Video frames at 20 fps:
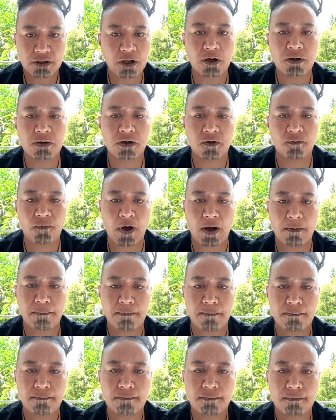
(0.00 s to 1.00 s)
Don't give
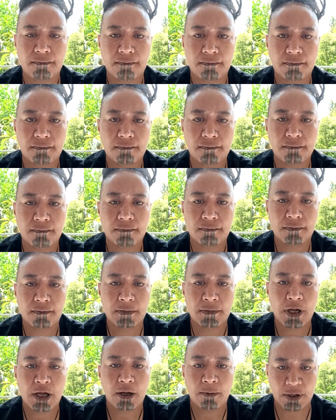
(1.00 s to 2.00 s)
up.
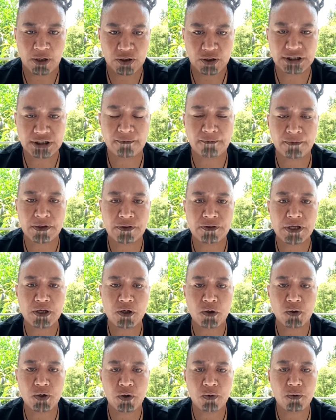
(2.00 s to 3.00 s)
Because
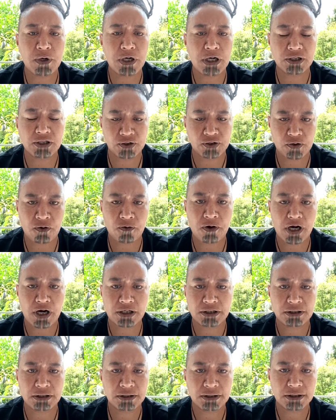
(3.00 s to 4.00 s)
everything you're doing is
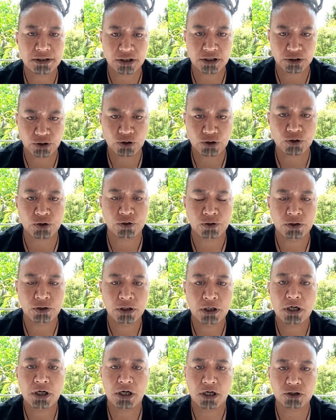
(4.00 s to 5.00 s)
correct. It's true.
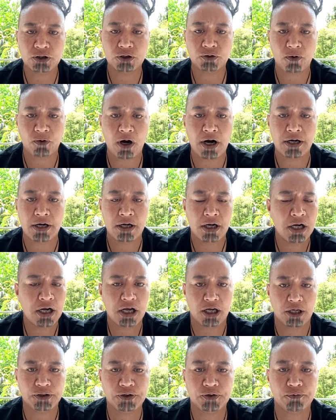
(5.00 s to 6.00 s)
It's right.
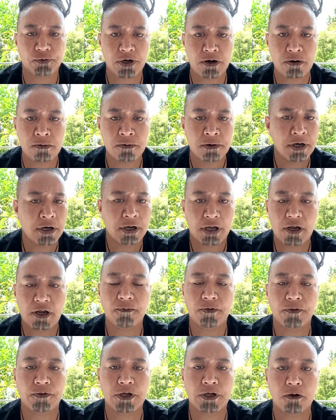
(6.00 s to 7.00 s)
It's real.
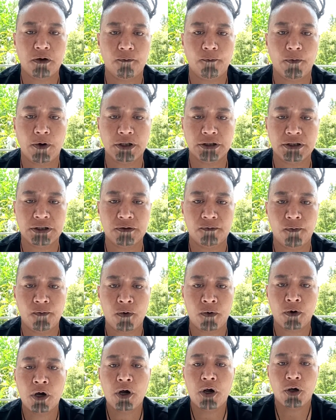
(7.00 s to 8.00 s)
Everything you're fighting
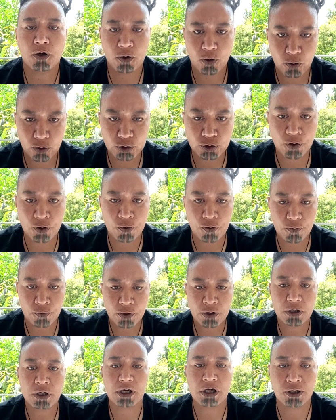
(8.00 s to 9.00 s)
for. Your
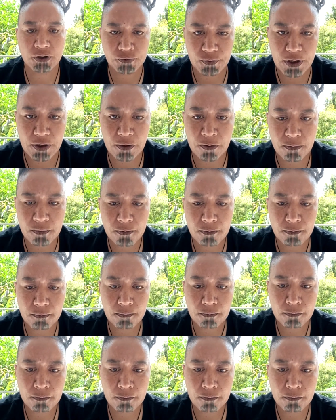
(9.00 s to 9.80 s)
truth is real.